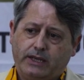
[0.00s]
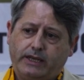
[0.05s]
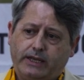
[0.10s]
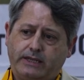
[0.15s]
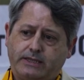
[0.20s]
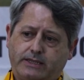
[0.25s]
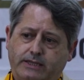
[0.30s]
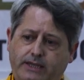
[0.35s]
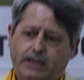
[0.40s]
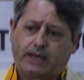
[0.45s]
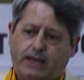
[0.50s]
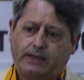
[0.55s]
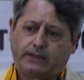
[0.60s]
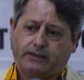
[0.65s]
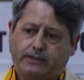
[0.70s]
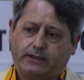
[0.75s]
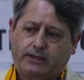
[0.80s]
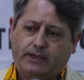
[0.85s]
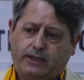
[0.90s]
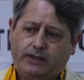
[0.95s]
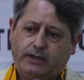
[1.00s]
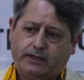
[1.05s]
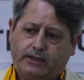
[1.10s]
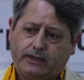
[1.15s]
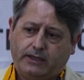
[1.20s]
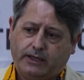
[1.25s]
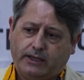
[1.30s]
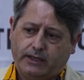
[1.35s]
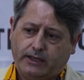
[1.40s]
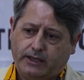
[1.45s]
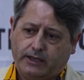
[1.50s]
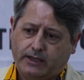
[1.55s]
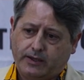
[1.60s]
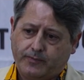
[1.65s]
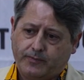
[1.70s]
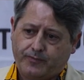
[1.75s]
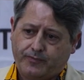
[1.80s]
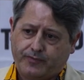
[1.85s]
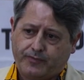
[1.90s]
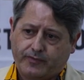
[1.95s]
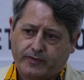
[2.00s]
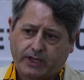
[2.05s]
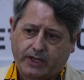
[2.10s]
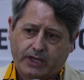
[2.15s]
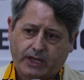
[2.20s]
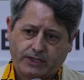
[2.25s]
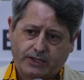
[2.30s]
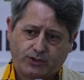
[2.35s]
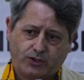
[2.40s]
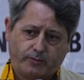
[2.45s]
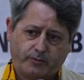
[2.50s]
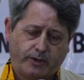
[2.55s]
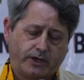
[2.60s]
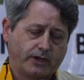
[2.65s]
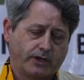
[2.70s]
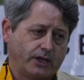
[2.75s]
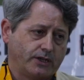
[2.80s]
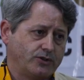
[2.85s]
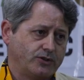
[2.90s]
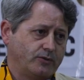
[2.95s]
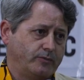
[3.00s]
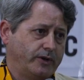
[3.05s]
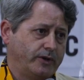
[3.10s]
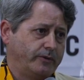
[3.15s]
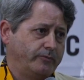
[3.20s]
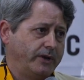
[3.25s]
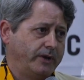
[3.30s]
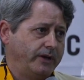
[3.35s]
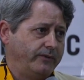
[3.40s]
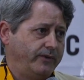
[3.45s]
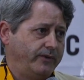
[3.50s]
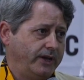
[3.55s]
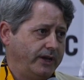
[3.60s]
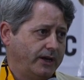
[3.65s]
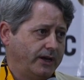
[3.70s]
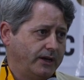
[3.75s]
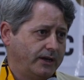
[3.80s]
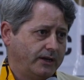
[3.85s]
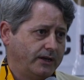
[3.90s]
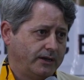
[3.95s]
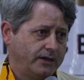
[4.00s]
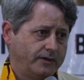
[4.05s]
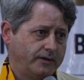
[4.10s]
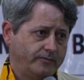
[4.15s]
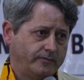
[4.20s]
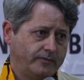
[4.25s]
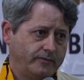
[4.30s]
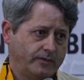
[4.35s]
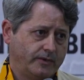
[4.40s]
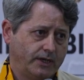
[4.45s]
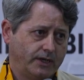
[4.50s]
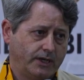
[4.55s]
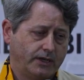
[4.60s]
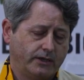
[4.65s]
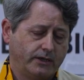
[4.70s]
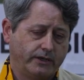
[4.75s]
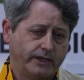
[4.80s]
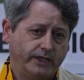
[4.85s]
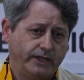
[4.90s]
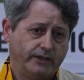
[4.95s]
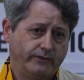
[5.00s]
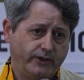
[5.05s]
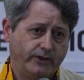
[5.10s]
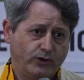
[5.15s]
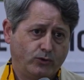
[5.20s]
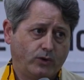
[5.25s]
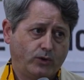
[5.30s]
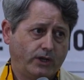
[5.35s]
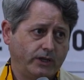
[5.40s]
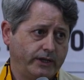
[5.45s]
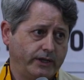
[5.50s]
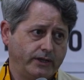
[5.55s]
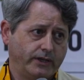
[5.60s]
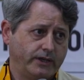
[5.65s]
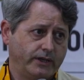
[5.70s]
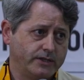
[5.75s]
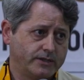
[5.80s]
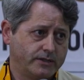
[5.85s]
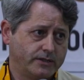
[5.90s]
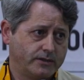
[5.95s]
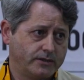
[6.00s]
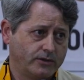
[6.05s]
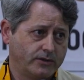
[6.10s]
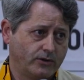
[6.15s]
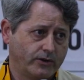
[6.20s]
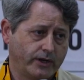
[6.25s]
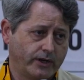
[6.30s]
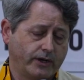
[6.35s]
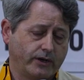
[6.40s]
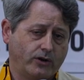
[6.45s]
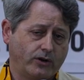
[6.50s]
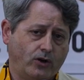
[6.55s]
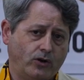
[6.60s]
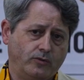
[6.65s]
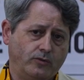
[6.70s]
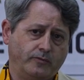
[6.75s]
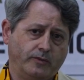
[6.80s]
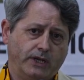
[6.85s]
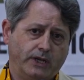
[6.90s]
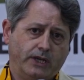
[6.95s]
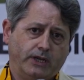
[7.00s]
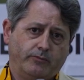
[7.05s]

is that the customer may be an individual in his or her home,